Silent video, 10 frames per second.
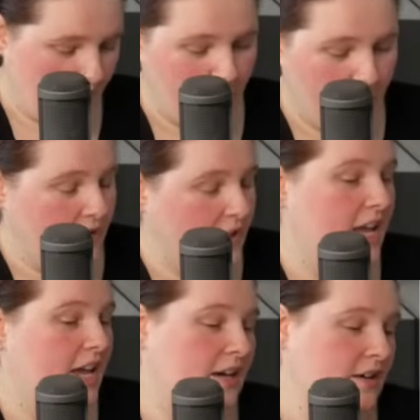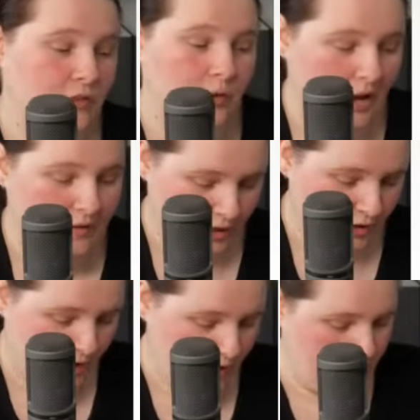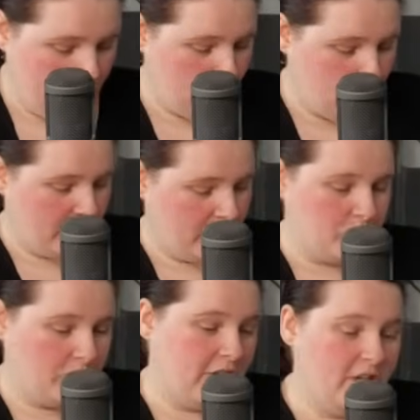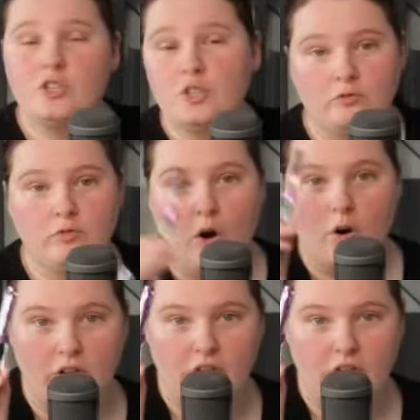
I don't even care if you have another fountain pen that you think is prettier. You're wrong.